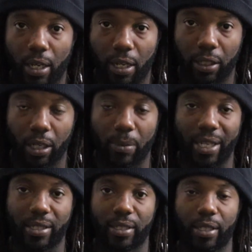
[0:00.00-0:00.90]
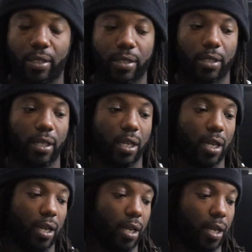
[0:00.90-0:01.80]
uh, gigabyte sticks,
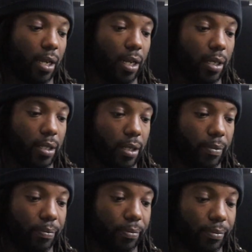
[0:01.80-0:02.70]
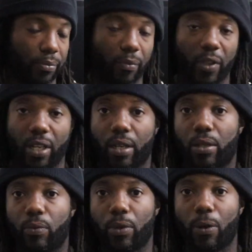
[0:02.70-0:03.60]
and yeah,
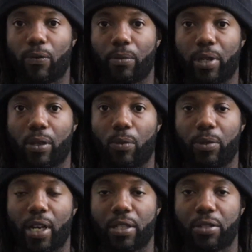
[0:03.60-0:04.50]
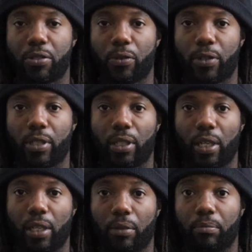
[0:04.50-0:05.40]
we'll go from there. Hope you guys enjoy,
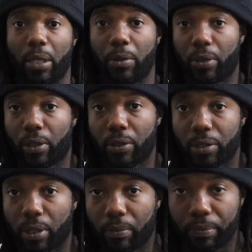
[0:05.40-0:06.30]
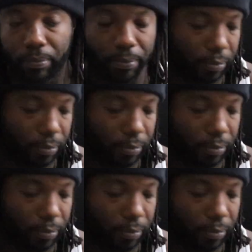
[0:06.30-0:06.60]
and maybe you can learn something.